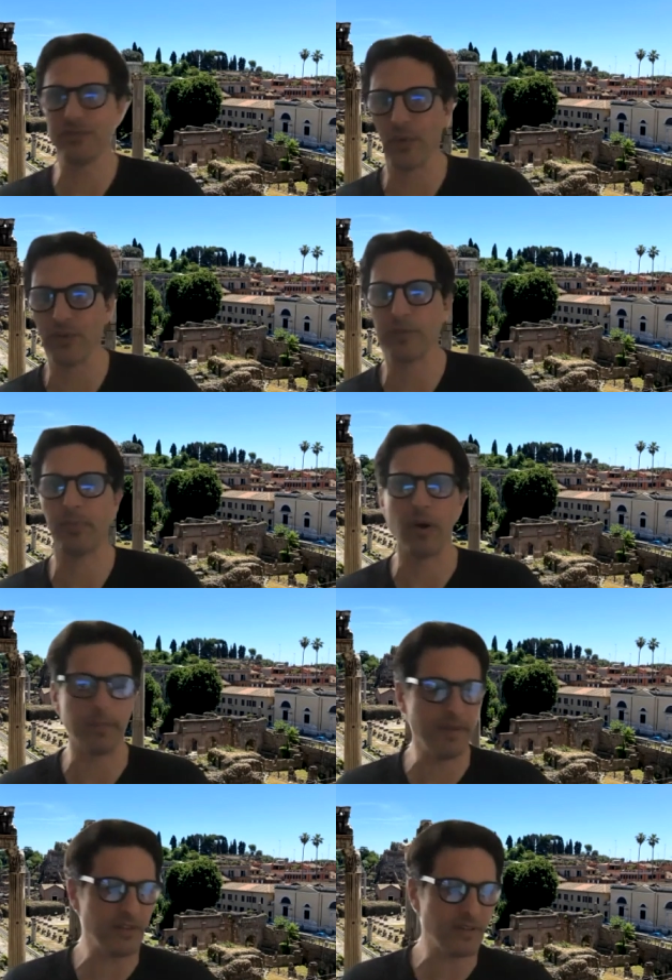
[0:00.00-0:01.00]
force
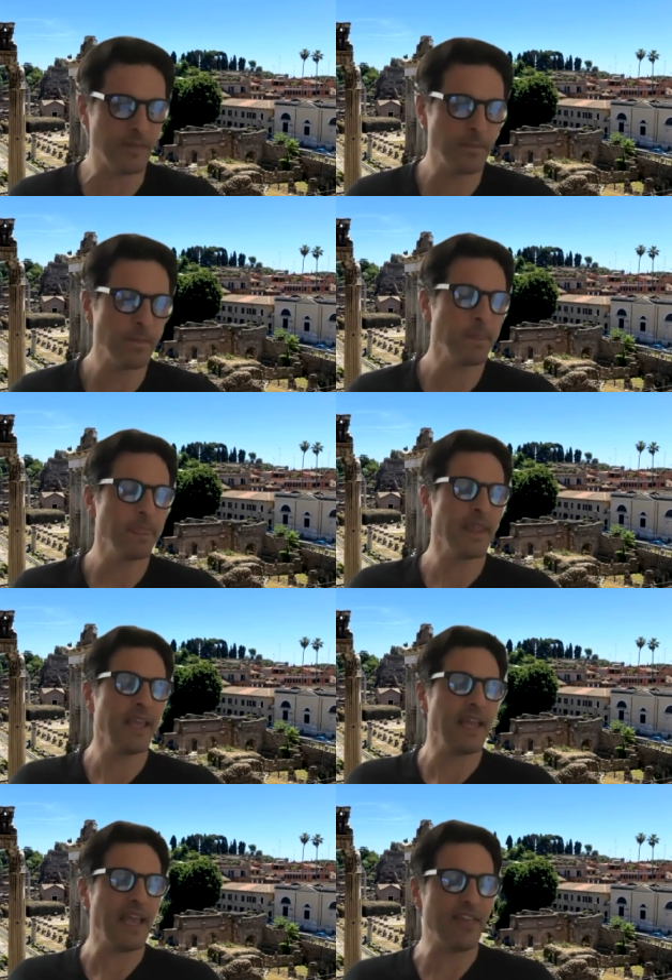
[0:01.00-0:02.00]
department.
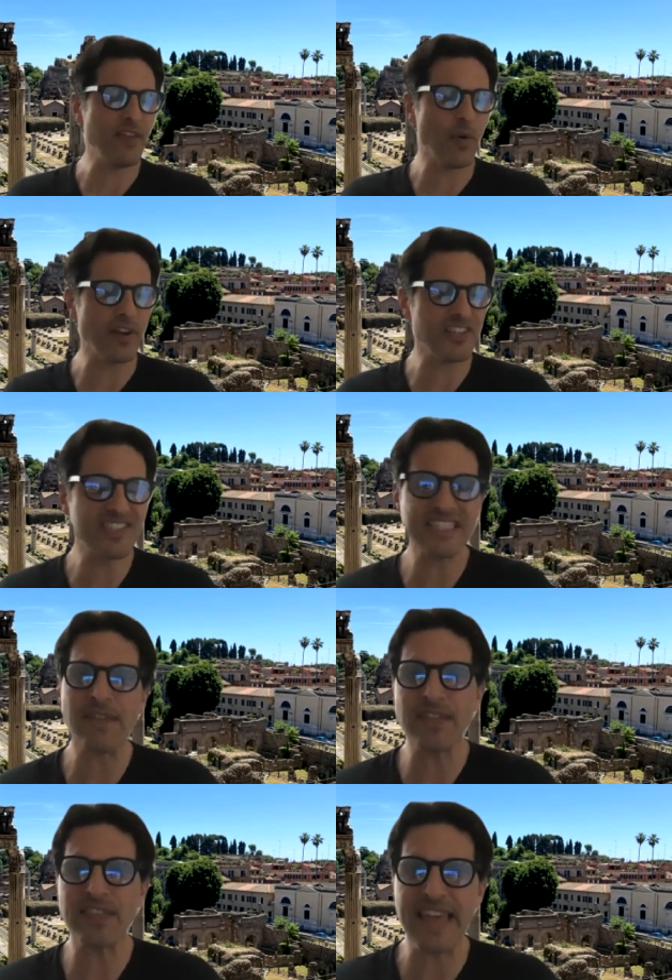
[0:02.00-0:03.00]
And there are
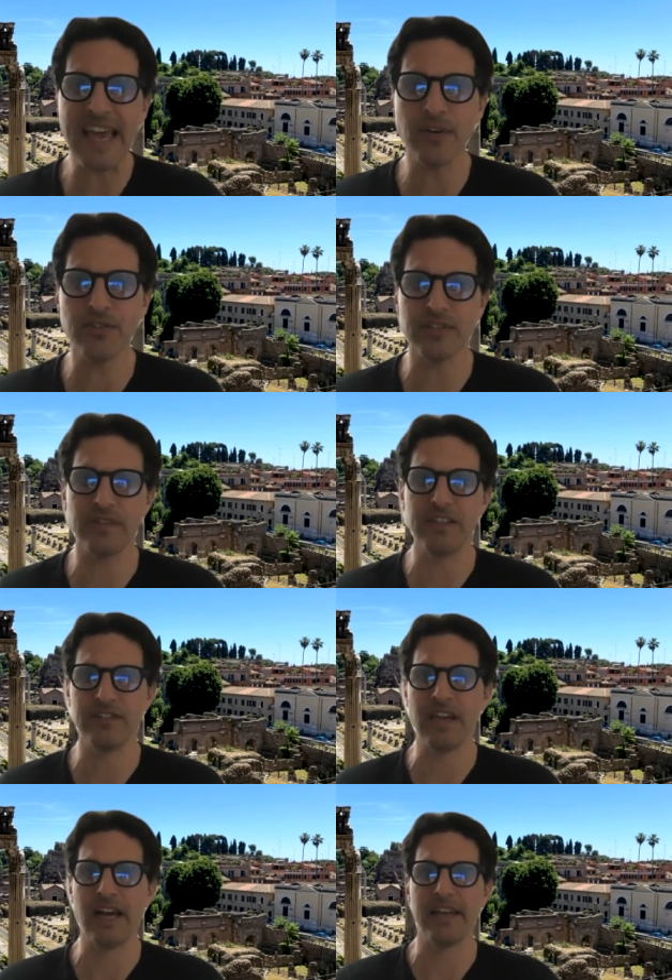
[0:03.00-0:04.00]
7,000 of these
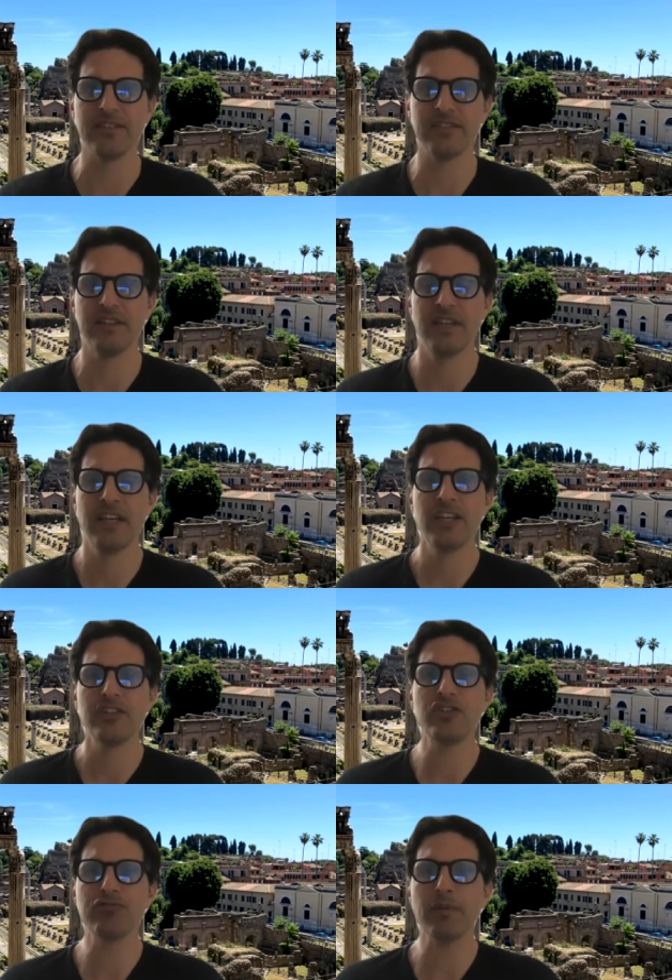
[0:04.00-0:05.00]
guys
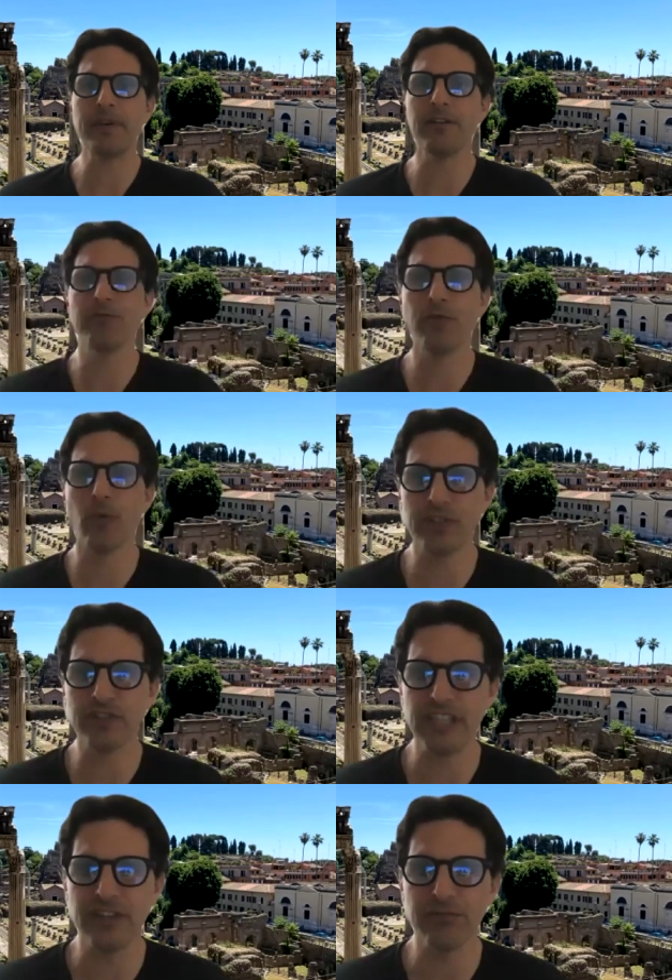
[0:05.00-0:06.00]
distributed in
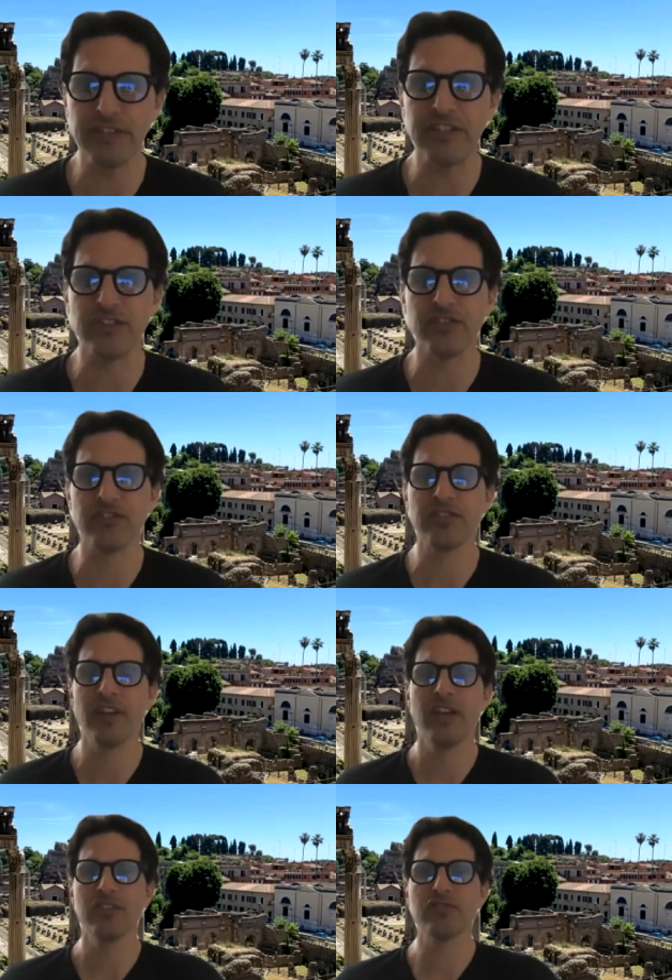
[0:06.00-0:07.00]
14 regions.
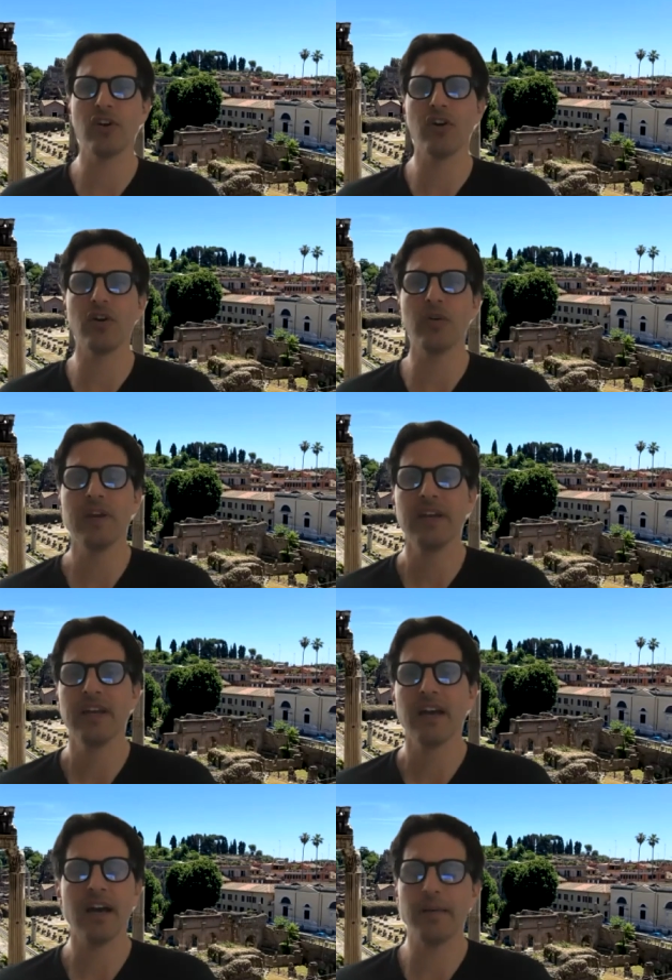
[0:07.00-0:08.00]
So
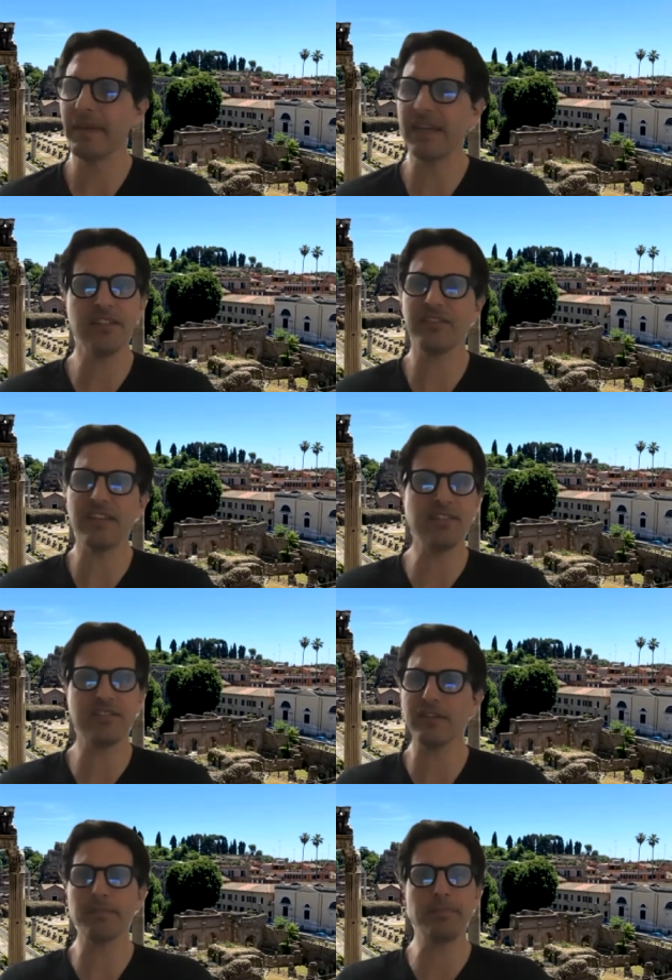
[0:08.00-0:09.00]
I mean, it
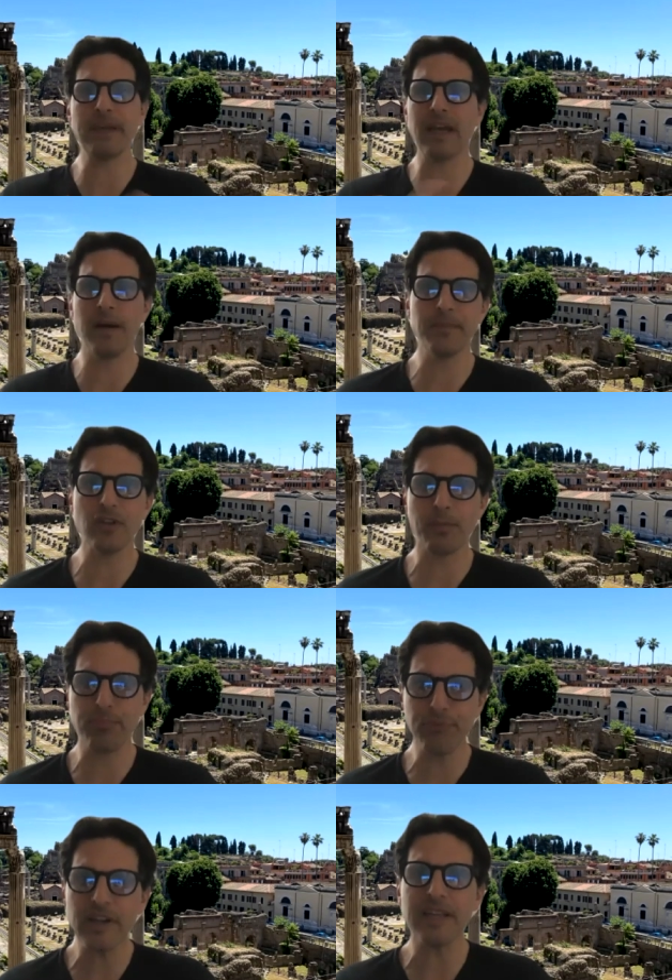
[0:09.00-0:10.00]
just becomes a
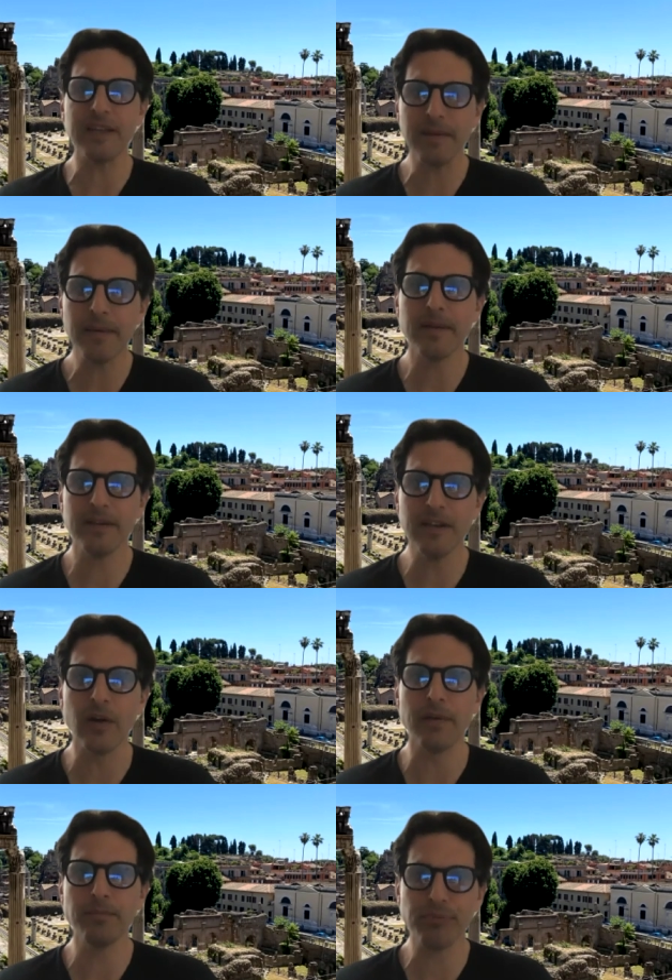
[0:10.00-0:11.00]
pretty, you know,
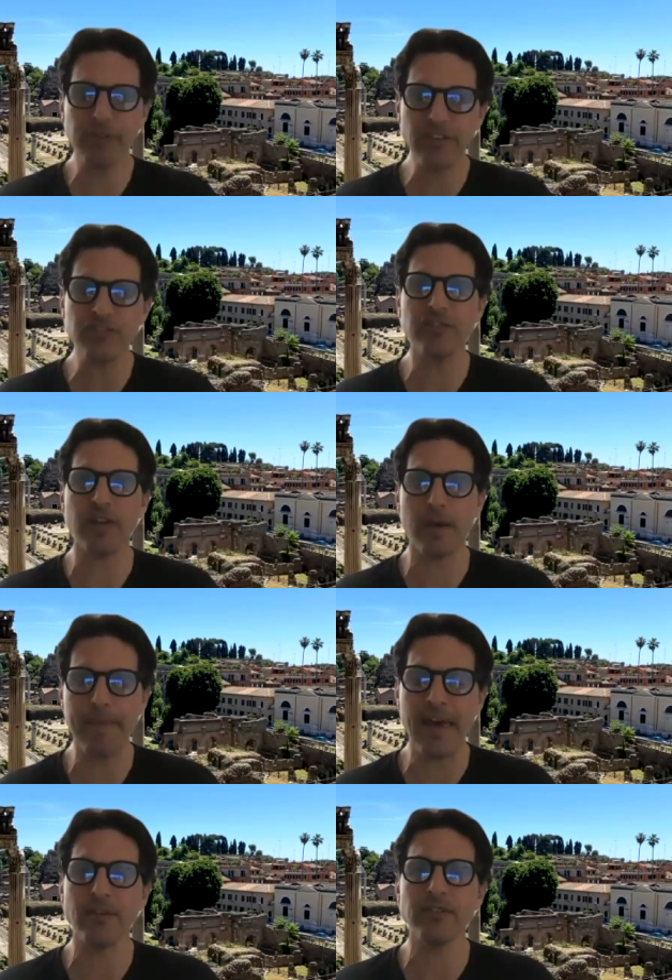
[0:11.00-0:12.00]
impressive
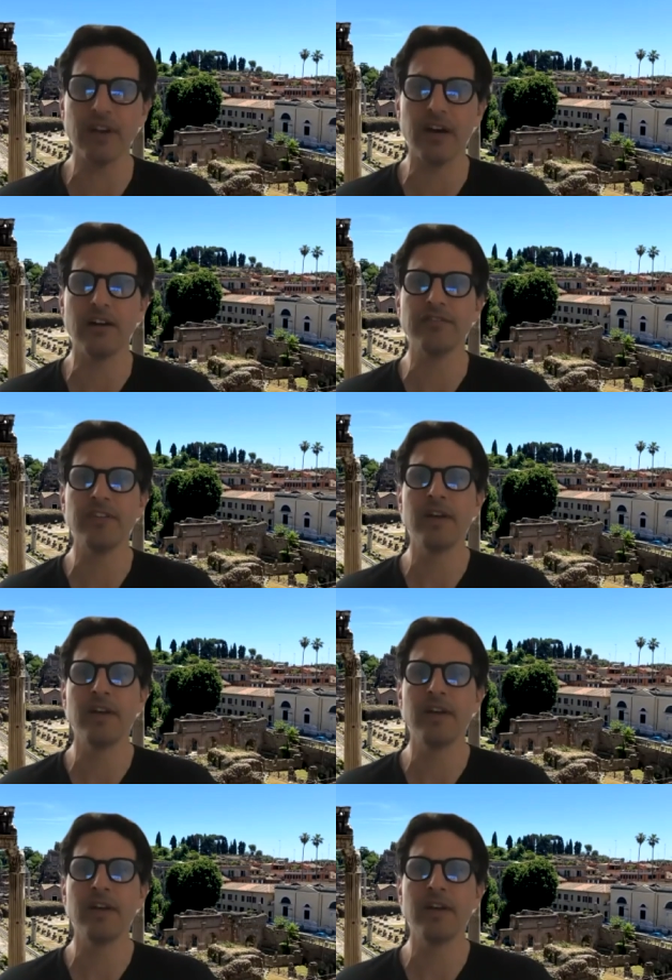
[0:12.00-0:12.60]
amount of